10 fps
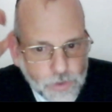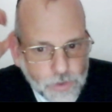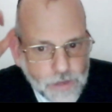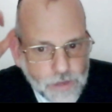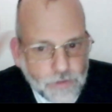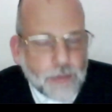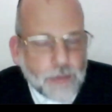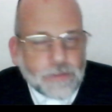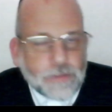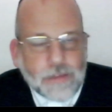I read
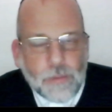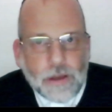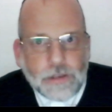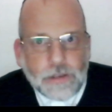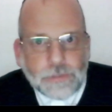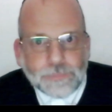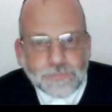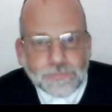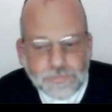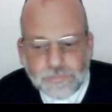about somebody
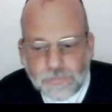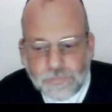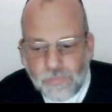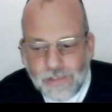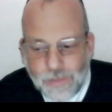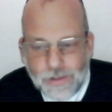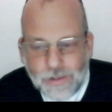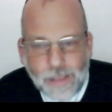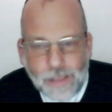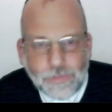
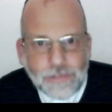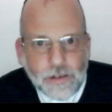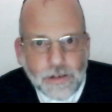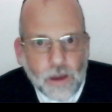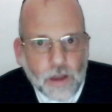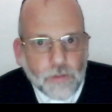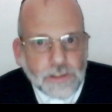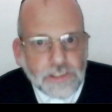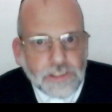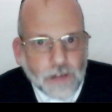came to synagogue on
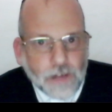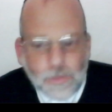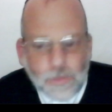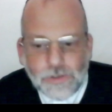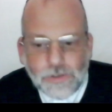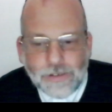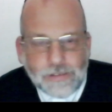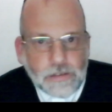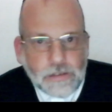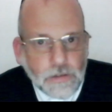Rosh Hashanah and someone took his
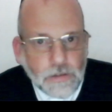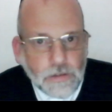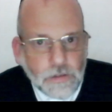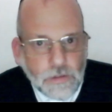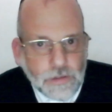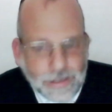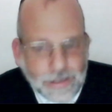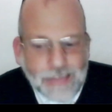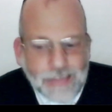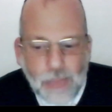seat,
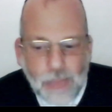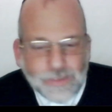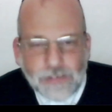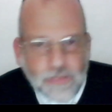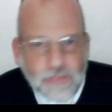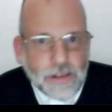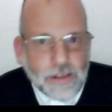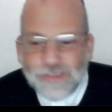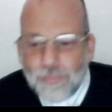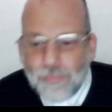and this guy was livid. He
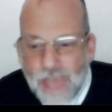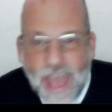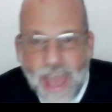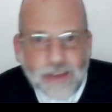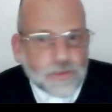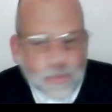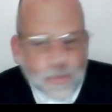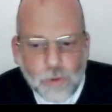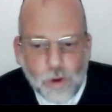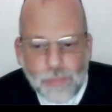was mad. He was
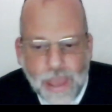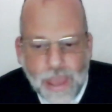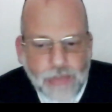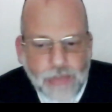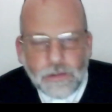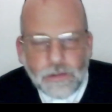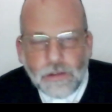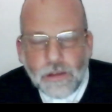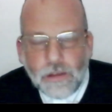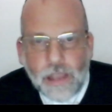rip-roaring mad,
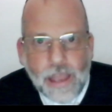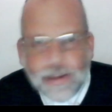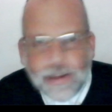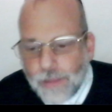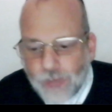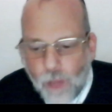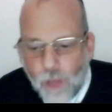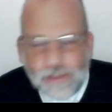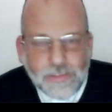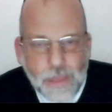and he comes
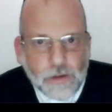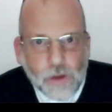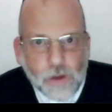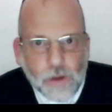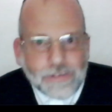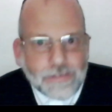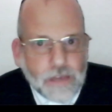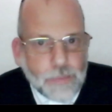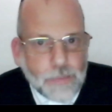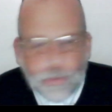home, eats his meal, goes to
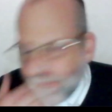sleep.